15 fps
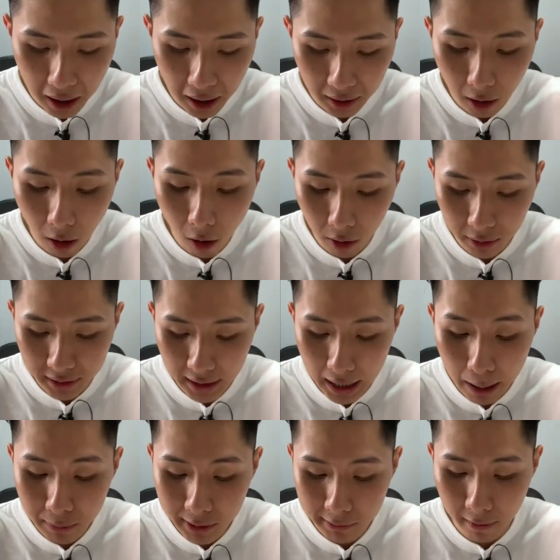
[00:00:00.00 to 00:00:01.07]
called the
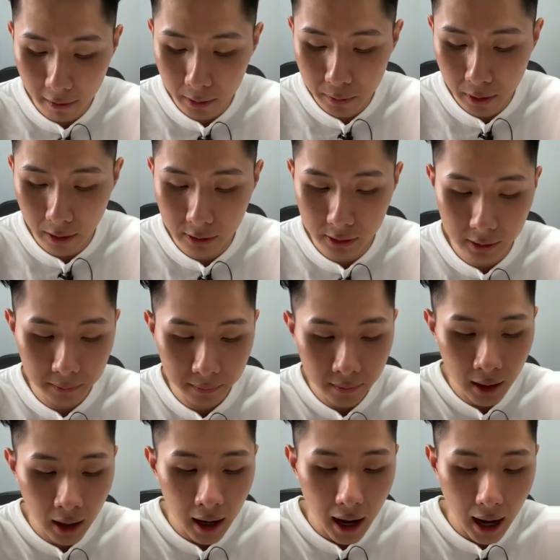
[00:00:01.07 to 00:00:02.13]
atmospheric pressure,
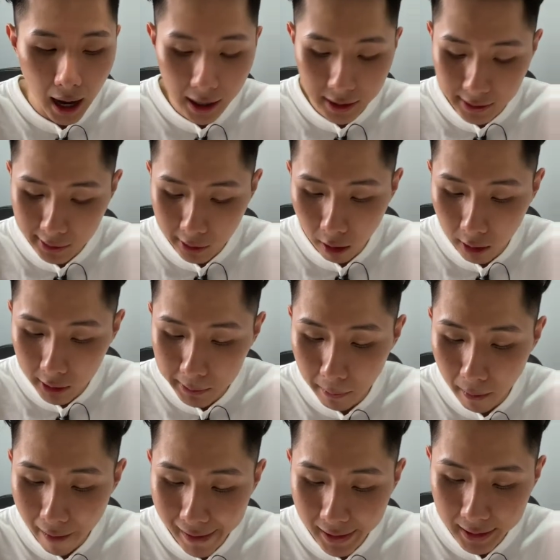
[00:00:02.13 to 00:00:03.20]
and it's caused
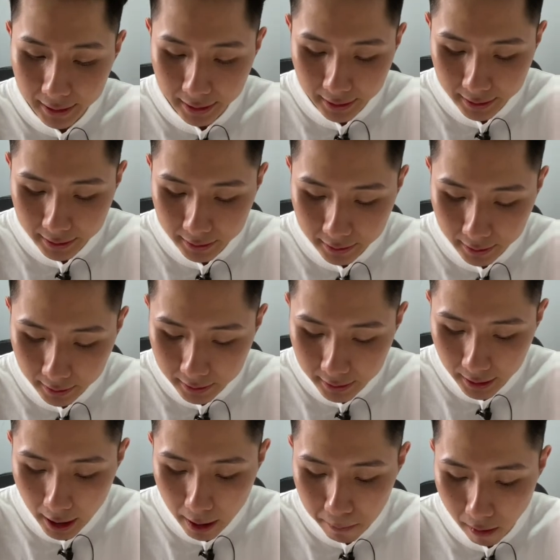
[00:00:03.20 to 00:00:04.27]
by
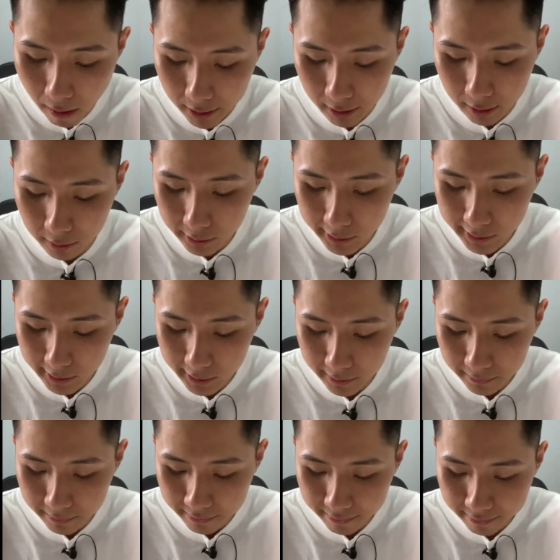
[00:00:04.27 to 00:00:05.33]
the air particles.
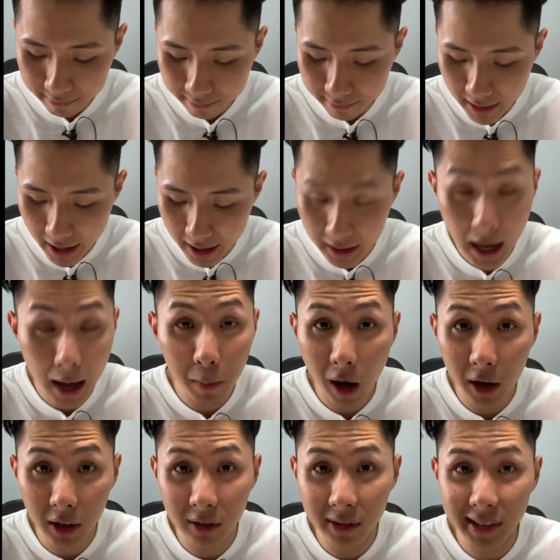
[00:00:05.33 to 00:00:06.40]
And the air
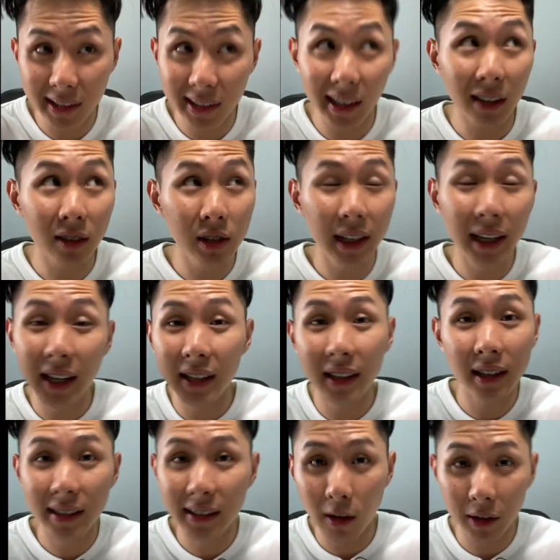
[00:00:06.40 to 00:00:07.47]
particles is actually
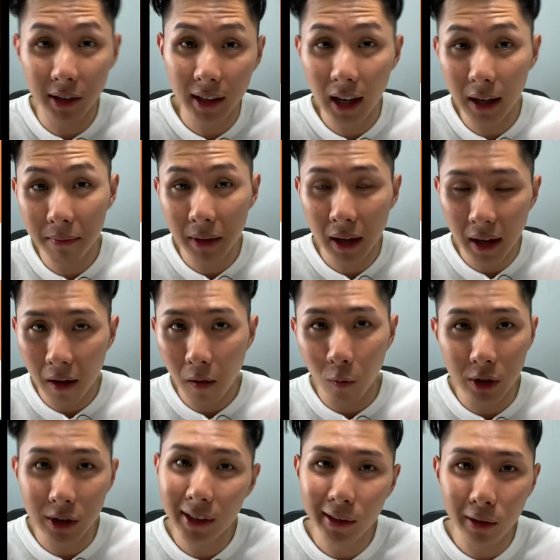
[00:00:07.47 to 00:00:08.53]
hitting us all the time.
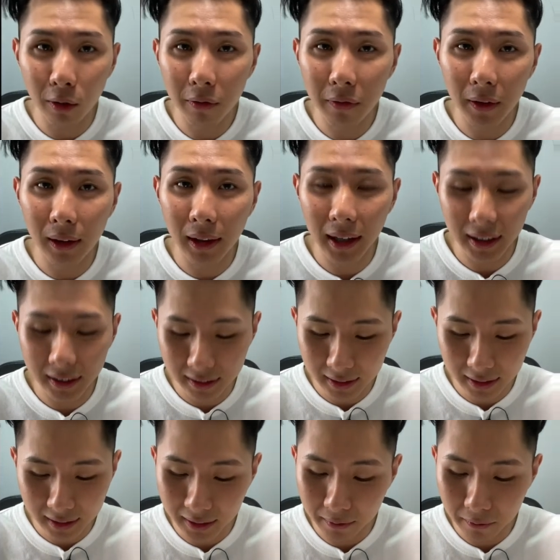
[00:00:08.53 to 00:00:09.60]
We just don't feel like
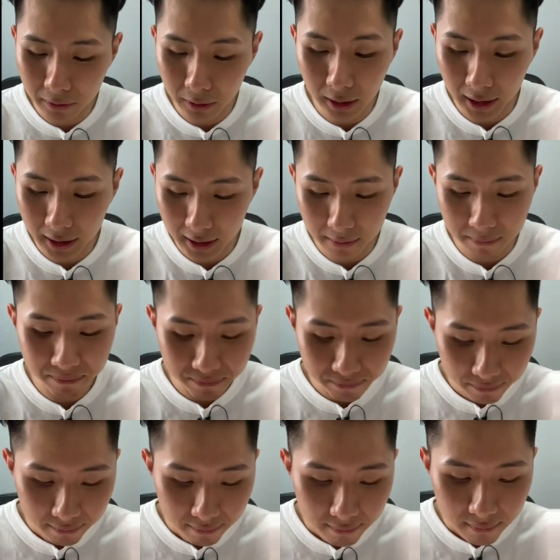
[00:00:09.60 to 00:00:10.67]
it.
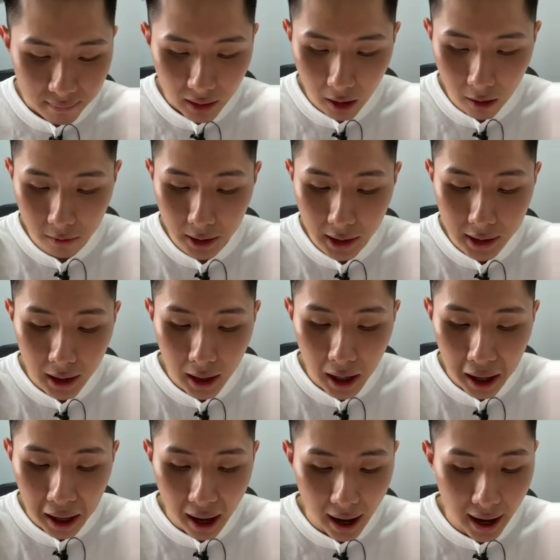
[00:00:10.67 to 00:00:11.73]
All right.
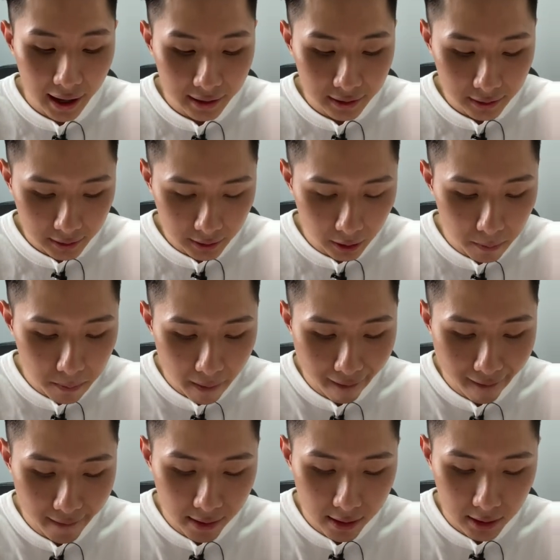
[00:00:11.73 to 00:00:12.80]
And to
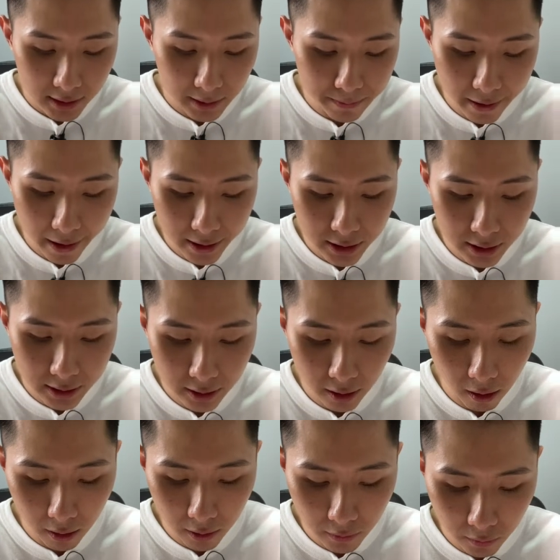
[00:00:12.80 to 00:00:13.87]
compare the pressure
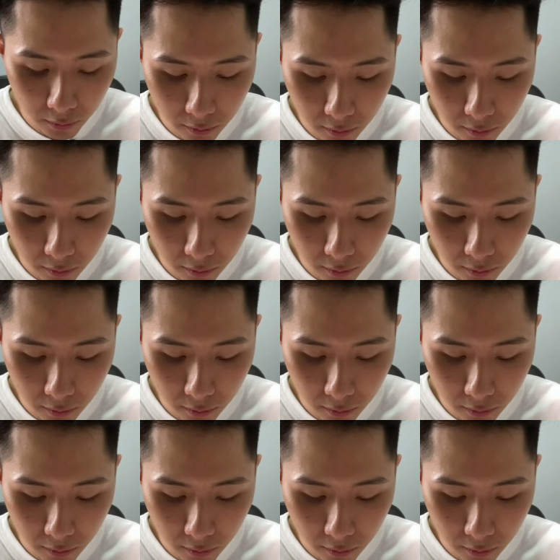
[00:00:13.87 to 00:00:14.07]
on